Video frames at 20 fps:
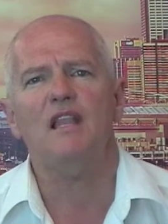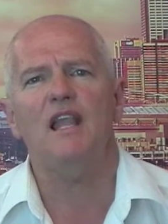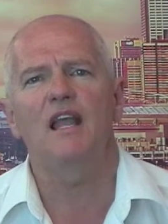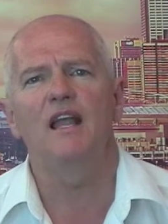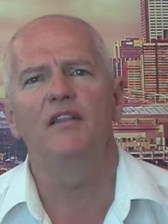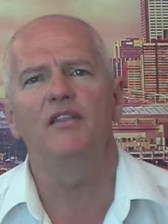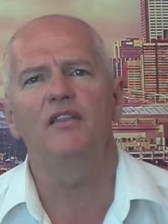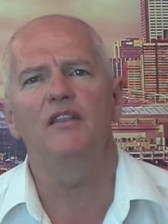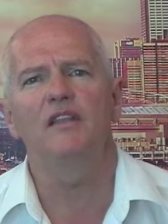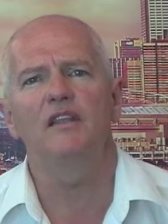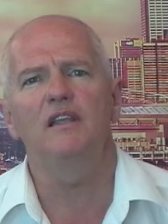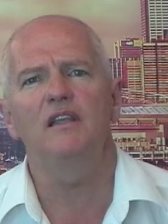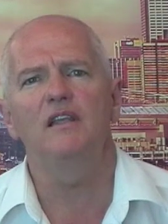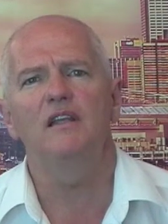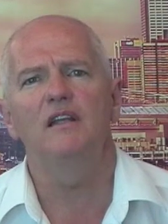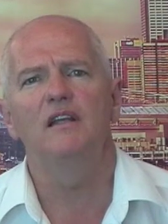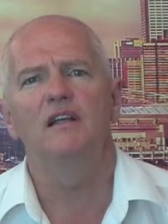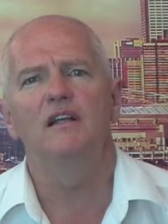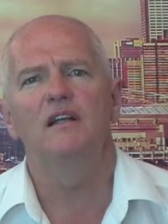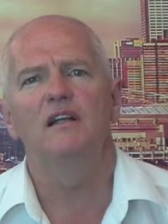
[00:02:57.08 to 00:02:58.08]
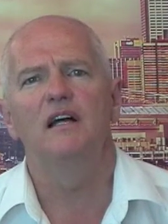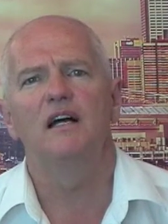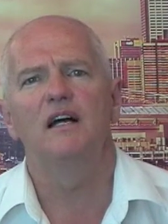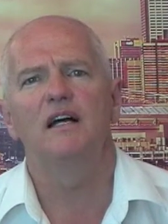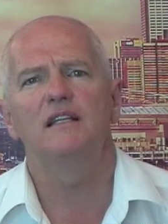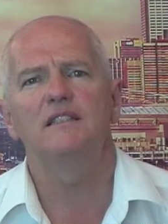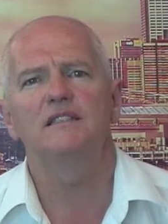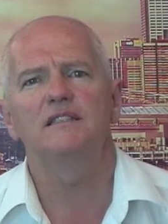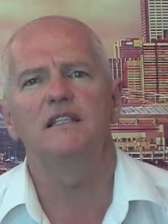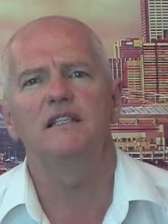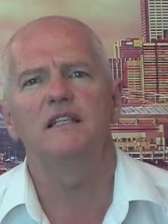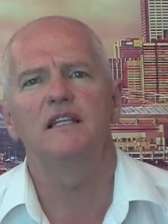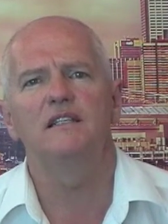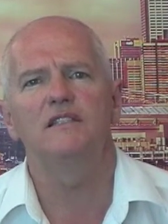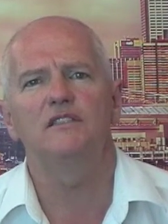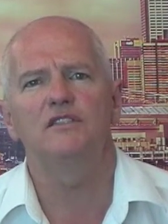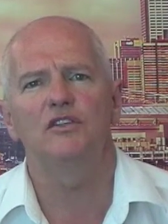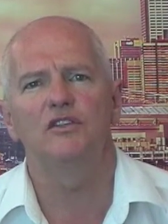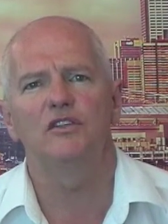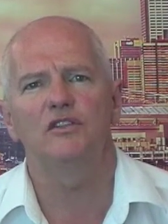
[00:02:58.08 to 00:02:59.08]
and the City
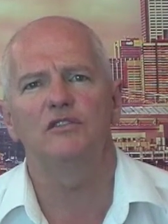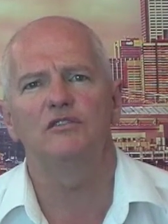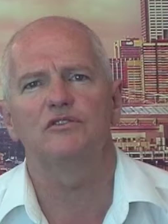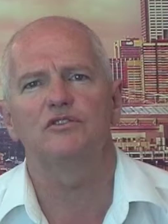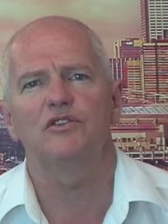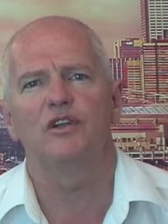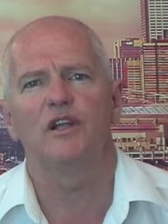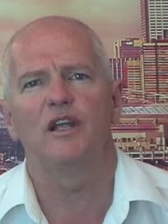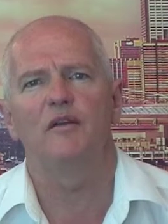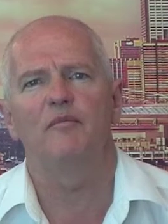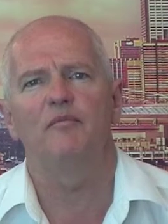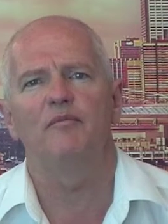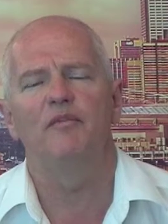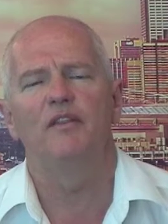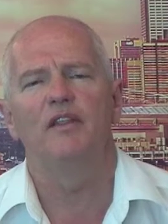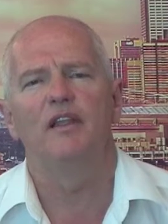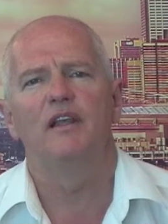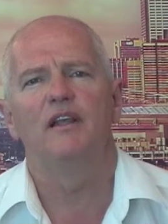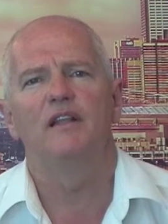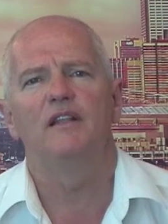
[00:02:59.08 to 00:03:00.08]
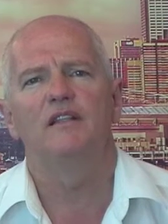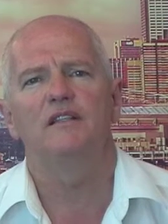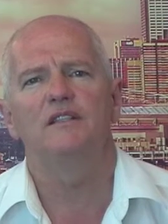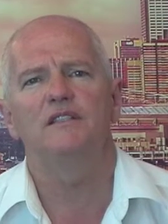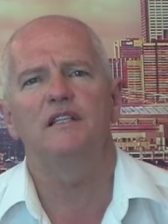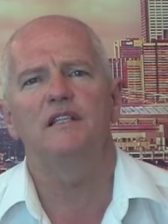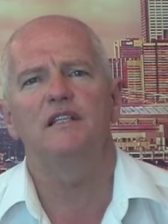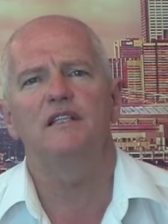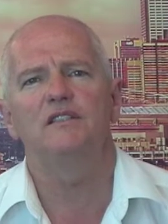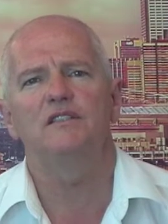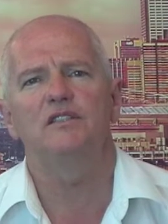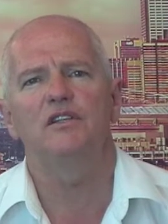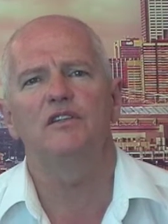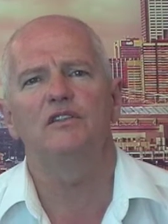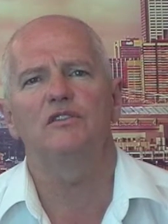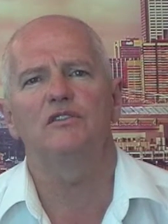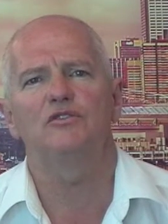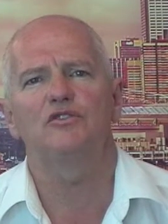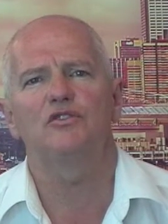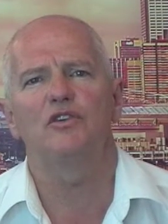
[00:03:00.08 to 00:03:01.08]
Circle tram. The City
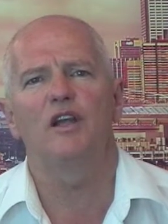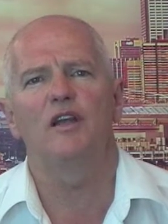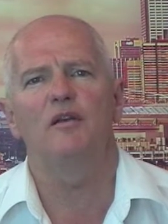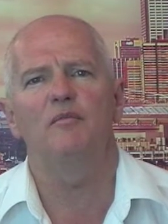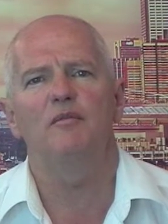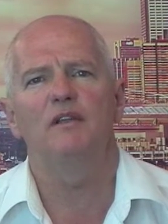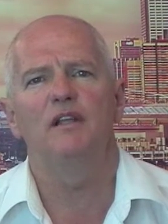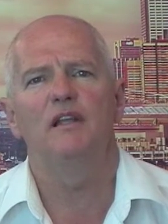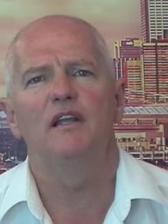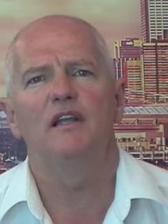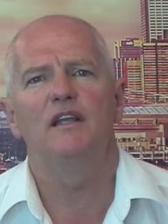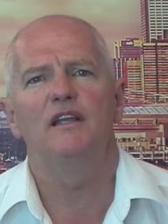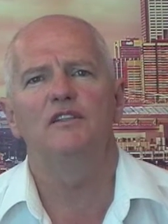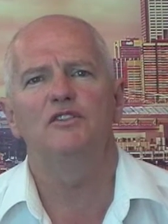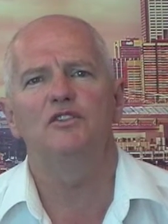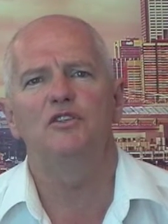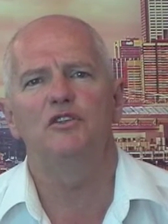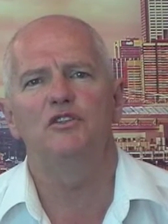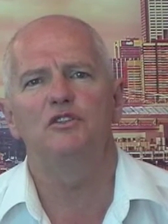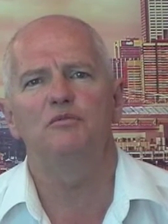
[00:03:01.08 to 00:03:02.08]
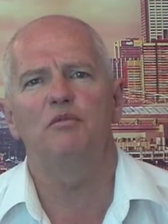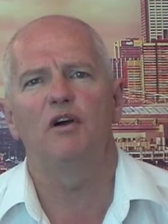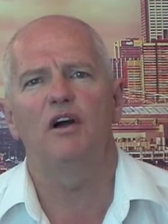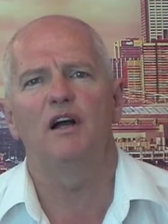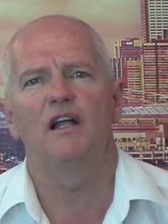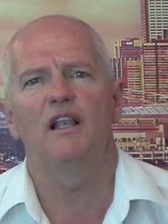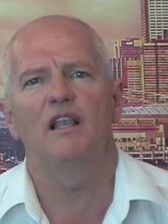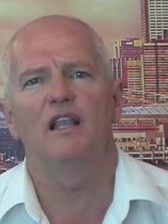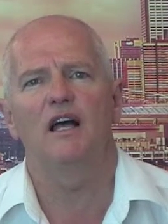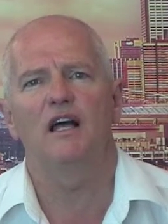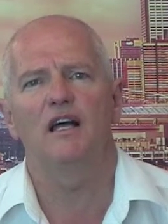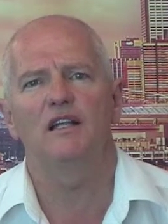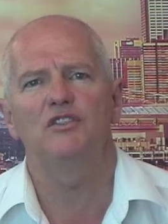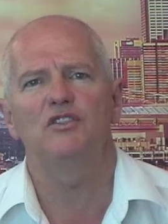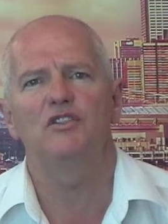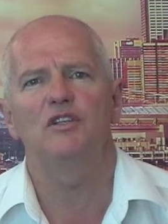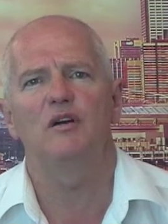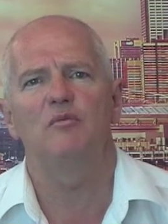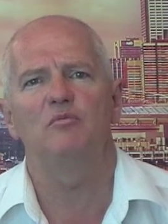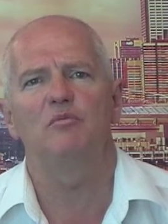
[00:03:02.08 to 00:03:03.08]
Circle tram is used by a
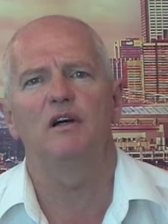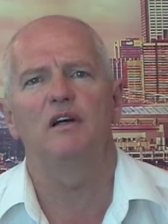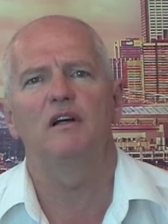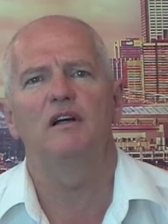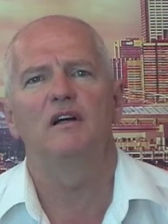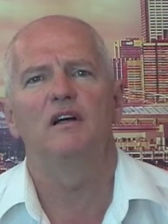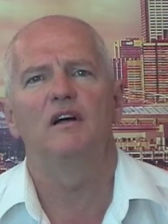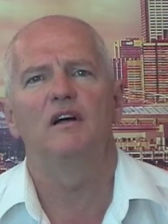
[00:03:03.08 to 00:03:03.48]
large number